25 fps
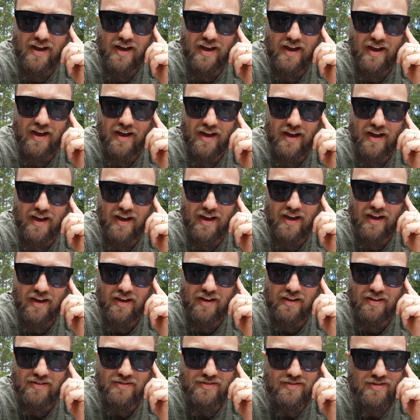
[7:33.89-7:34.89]

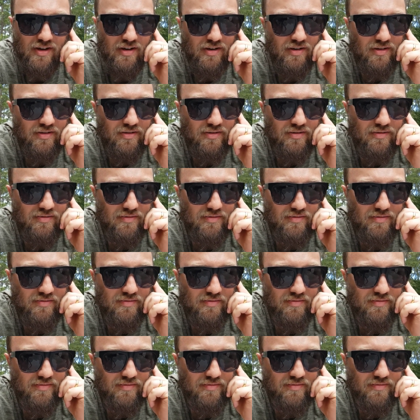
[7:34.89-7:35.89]
So
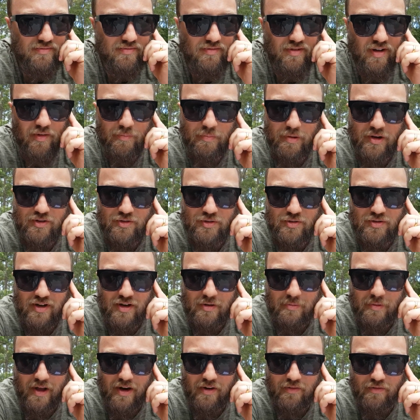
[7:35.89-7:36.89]
I've been
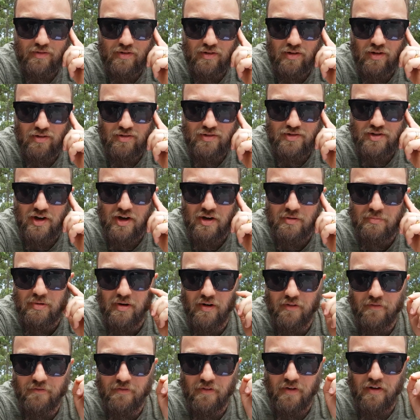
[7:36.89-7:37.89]
talking about it for a long time,
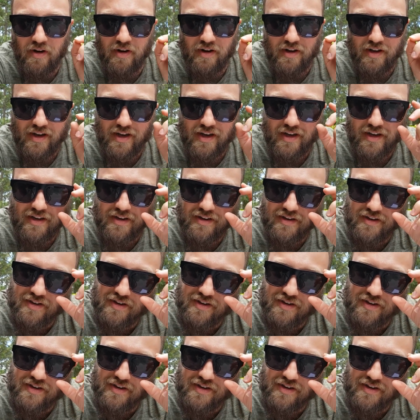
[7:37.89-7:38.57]
but I finally